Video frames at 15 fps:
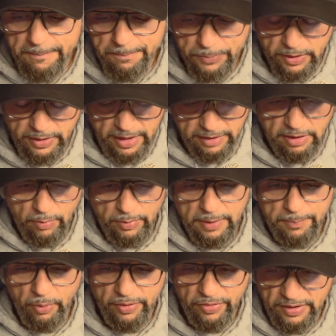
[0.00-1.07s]
That's how we can
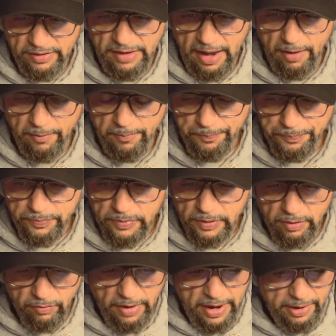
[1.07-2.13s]
point things out.
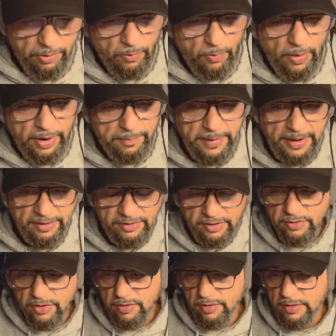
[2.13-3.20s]
Right? What makes
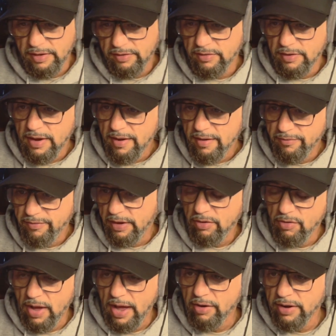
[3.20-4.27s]
this
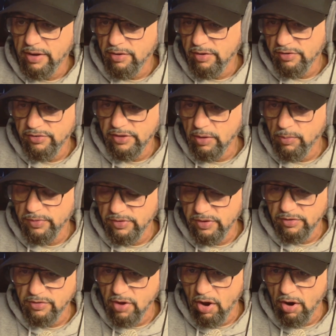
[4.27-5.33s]
vehicle? How can you distinguish this
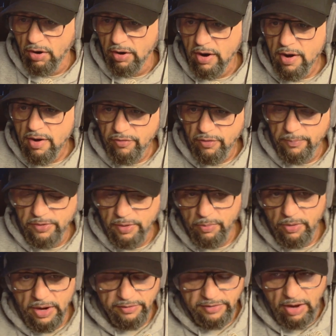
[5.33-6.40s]
car from somewhere
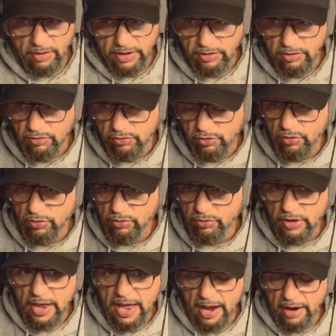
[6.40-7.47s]
else? How can you choose?
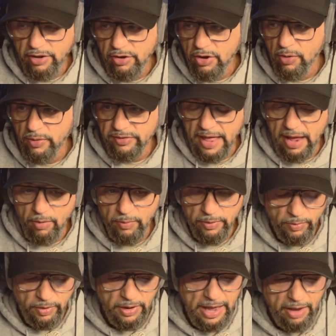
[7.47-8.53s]
How do you know it's that one?
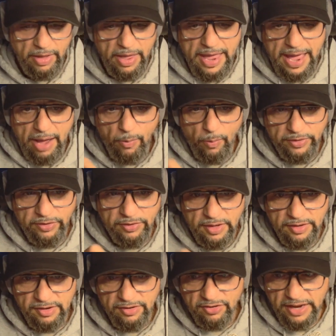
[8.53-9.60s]
Well, what's the
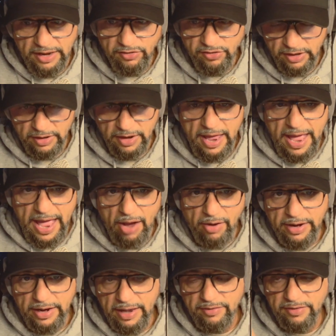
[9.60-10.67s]
distinction? How
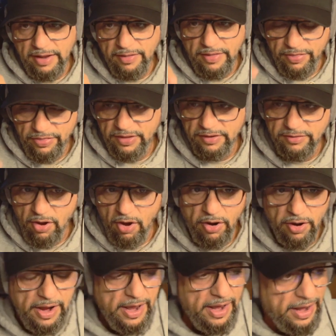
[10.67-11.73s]
can I say that this
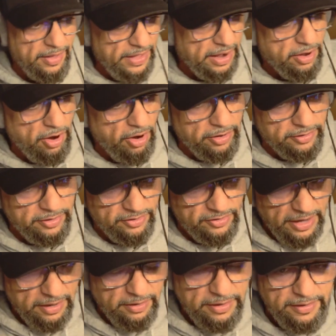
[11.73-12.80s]
car and that car are
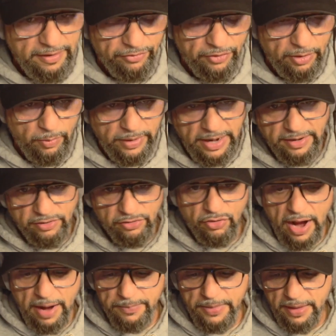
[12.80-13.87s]
distinctly different when I
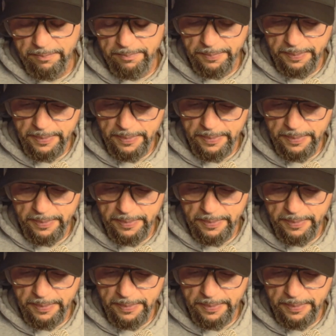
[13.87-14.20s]
describe them?